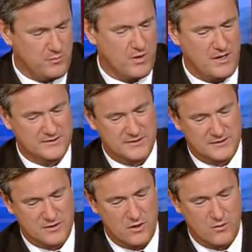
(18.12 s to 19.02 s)

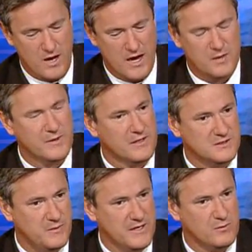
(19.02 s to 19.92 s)
process, yes. Iraq, but
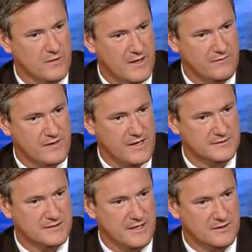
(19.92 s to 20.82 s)
let's begin with
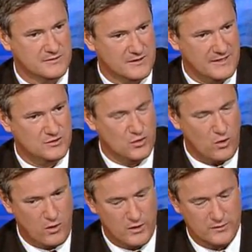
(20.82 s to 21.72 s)
Afghanistan because that's your
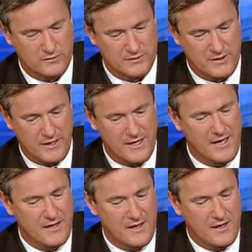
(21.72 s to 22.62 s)
article today.
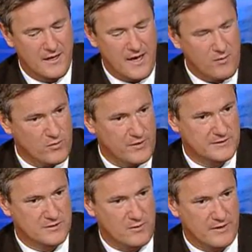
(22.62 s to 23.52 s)
How are
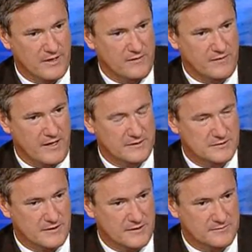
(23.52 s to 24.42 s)
things going in Afghanistan?